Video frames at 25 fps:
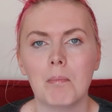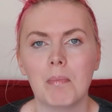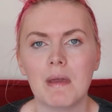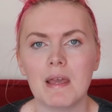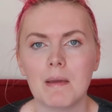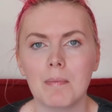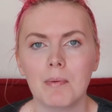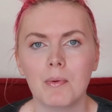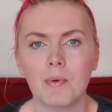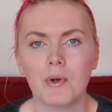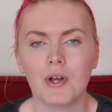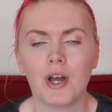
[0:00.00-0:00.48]

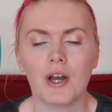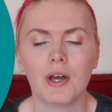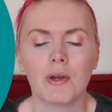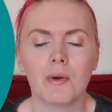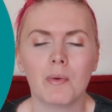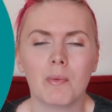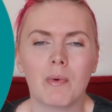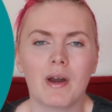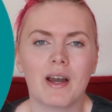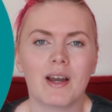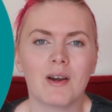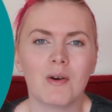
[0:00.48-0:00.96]
people
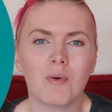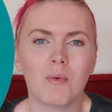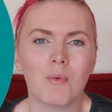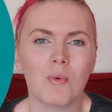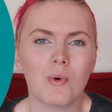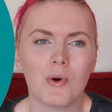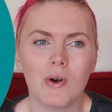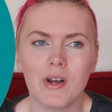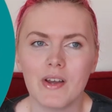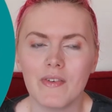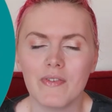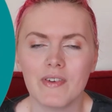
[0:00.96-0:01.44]
go, well,
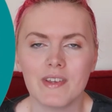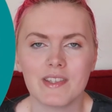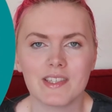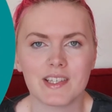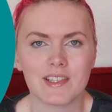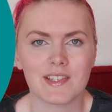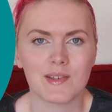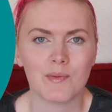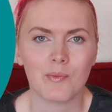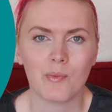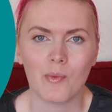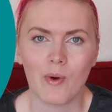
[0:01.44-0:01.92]
what if it
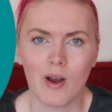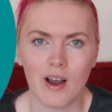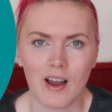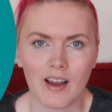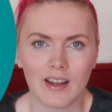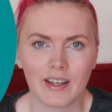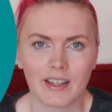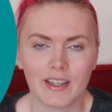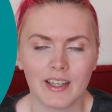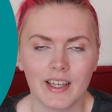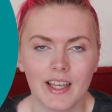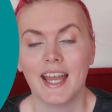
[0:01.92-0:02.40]
doesn't
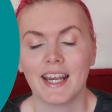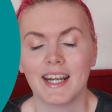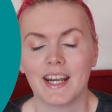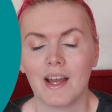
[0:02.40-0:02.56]
work?